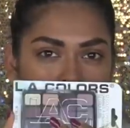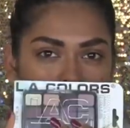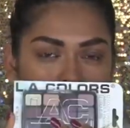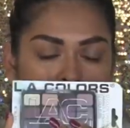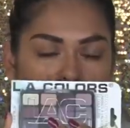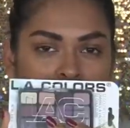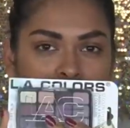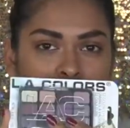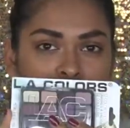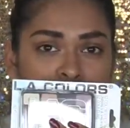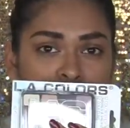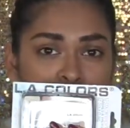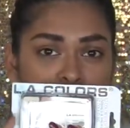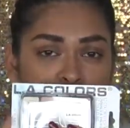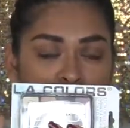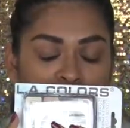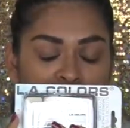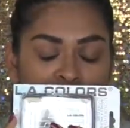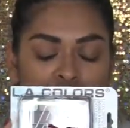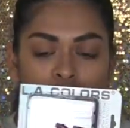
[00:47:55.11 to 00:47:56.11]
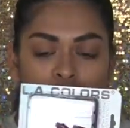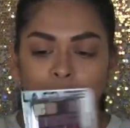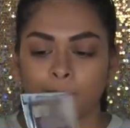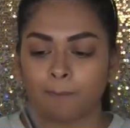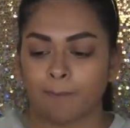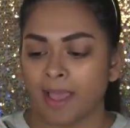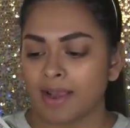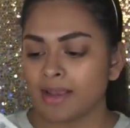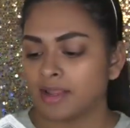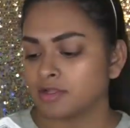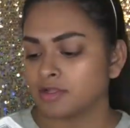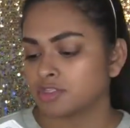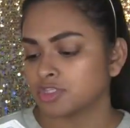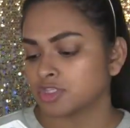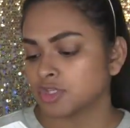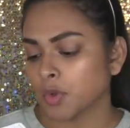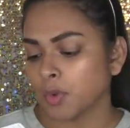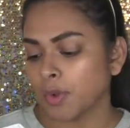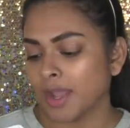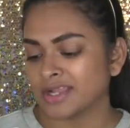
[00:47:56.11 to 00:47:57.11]
of this particular palette,
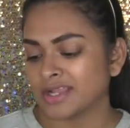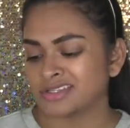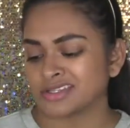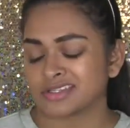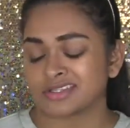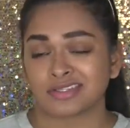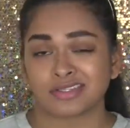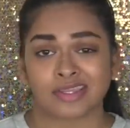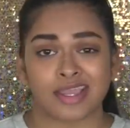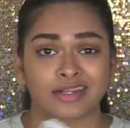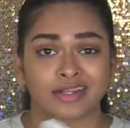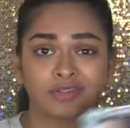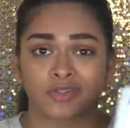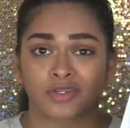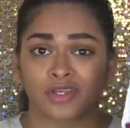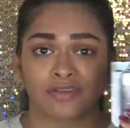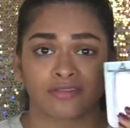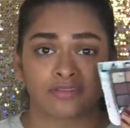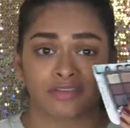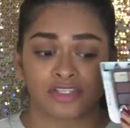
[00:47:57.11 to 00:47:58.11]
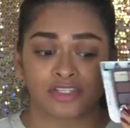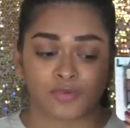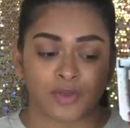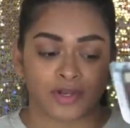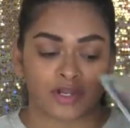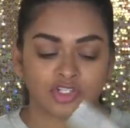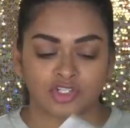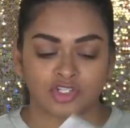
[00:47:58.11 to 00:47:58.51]
so I just decided to give this one a